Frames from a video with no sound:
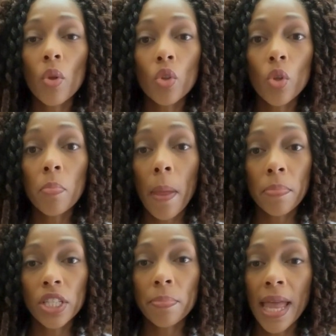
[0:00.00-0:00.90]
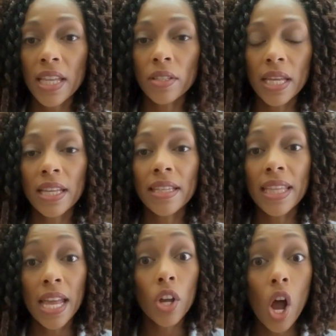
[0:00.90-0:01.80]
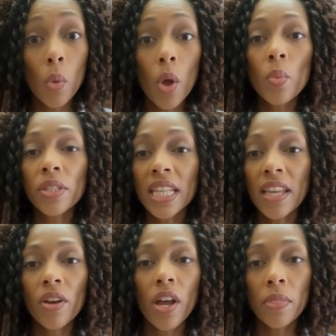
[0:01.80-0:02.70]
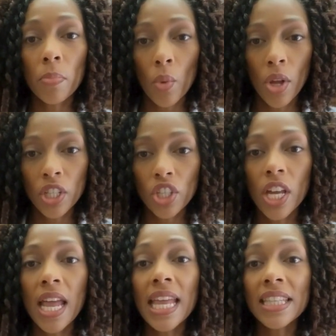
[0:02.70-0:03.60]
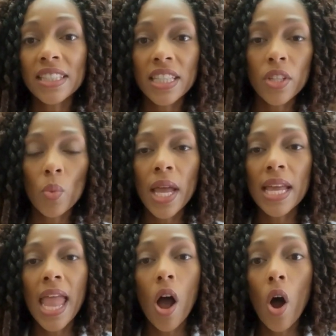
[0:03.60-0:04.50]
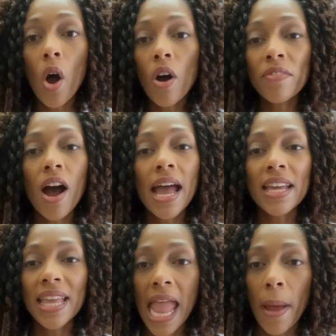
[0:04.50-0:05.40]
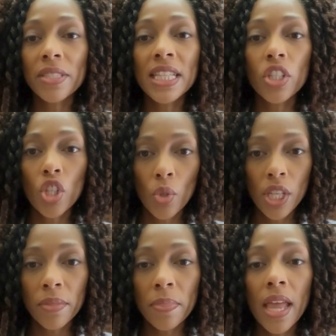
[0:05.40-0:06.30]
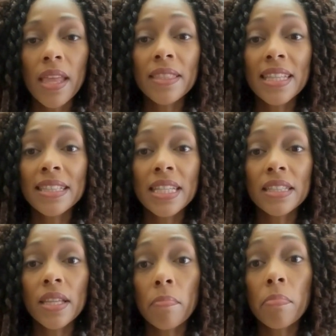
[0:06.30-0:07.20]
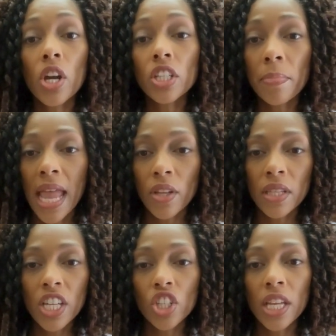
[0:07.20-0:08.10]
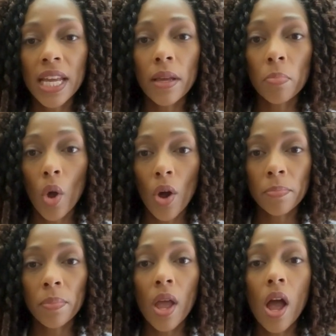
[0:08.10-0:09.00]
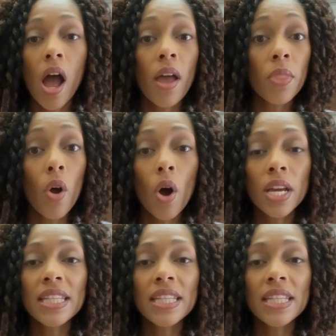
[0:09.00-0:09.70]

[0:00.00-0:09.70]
crew members speculated that no one was even on the bridge, insinuating a horrifying lapse in duty. This isn't mere speculation anymore. Authorities